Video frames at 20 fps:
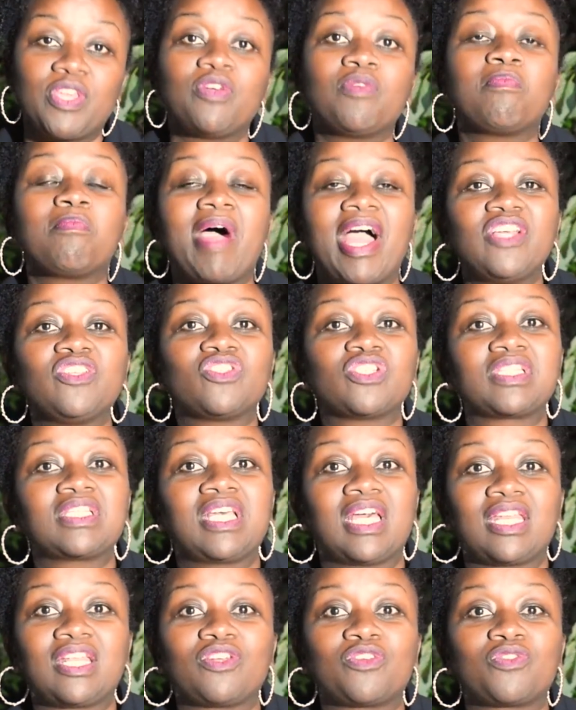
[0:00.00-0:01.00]
You might just
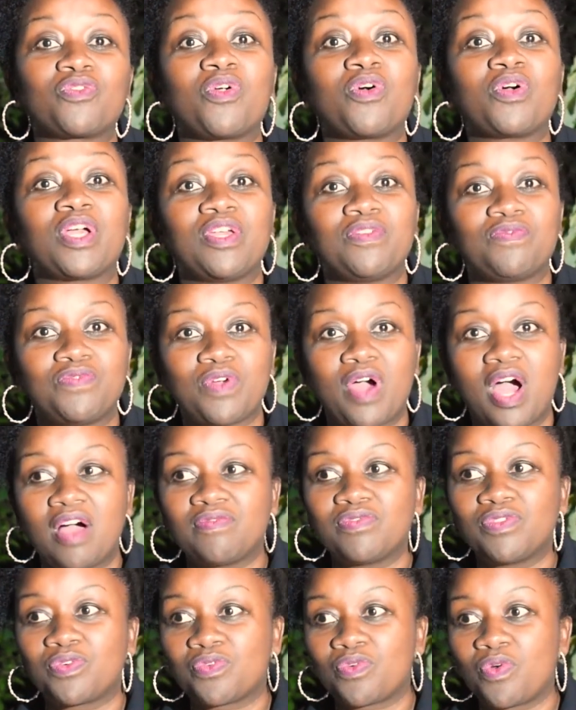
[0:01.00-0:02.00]
get it wrong if you
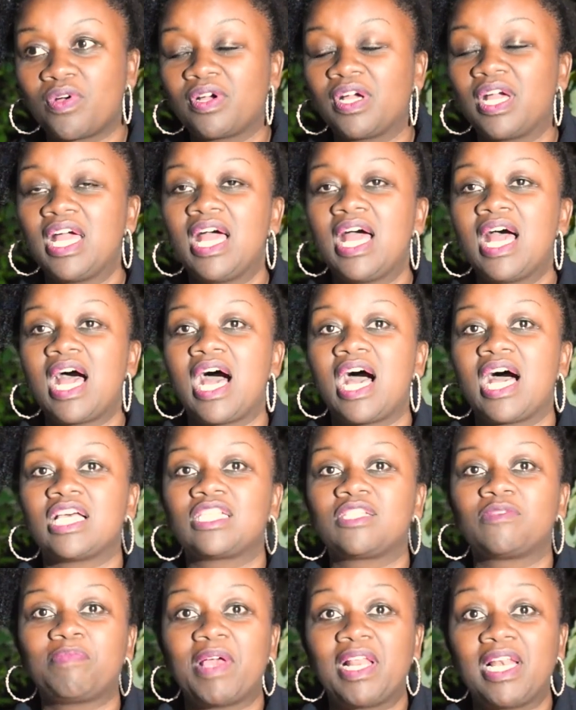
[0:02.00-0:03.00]
have the wrong
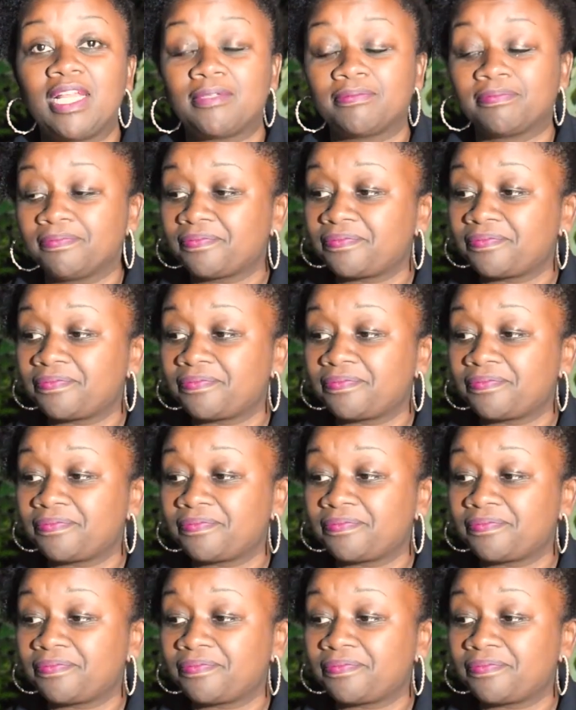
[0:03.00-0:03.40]
spelling.